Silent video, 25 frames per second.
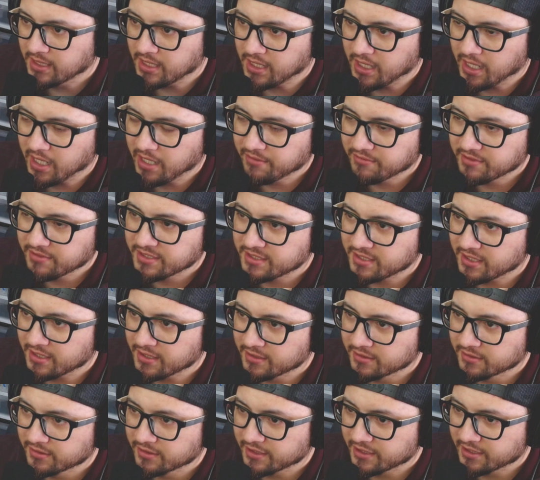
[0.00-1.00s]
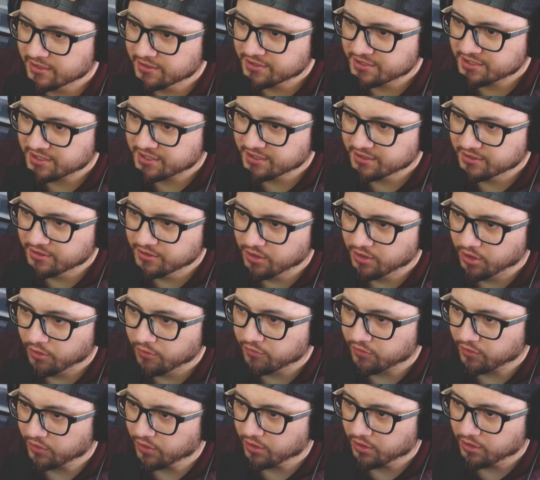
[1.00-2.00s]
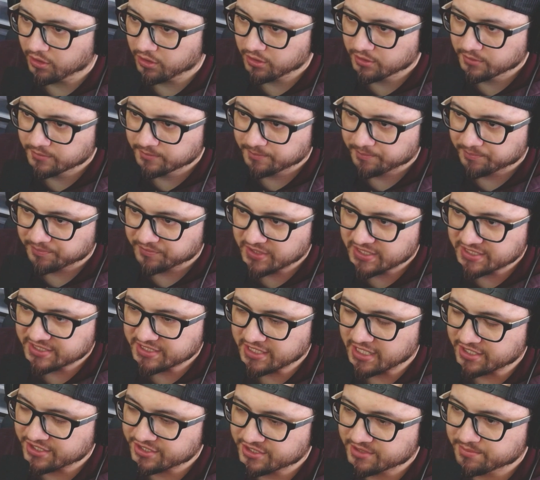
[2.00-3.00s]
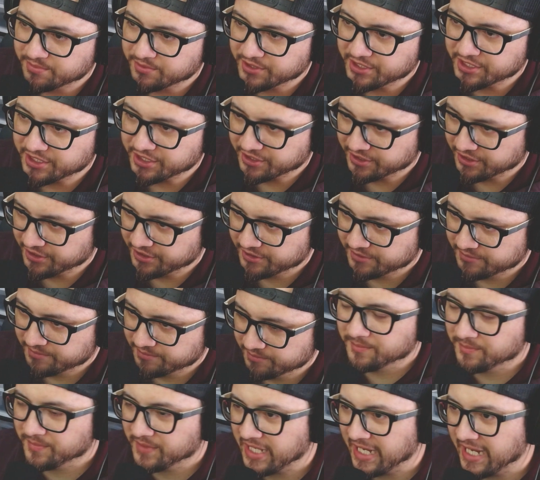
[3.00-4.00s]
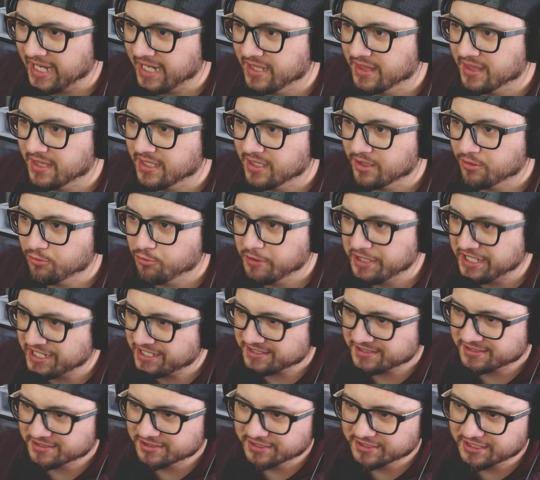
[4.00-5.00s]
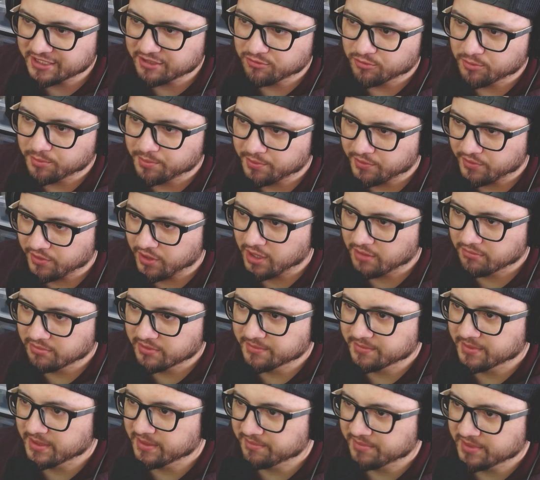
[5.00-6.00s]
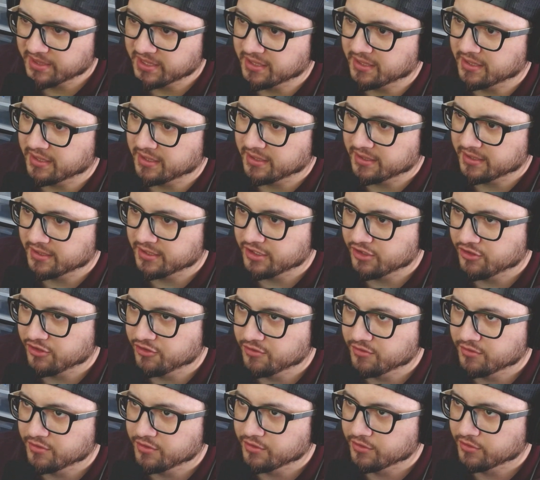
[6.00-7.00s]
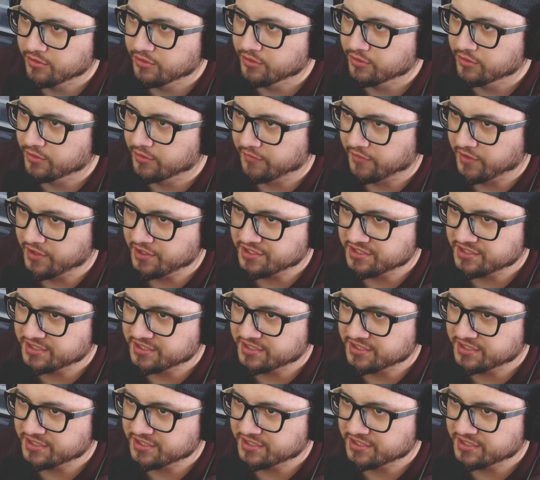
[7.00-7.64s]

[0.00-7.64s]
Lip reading: I would say her leader skill overall is actually pretty good, and the weakest link will probably be Universe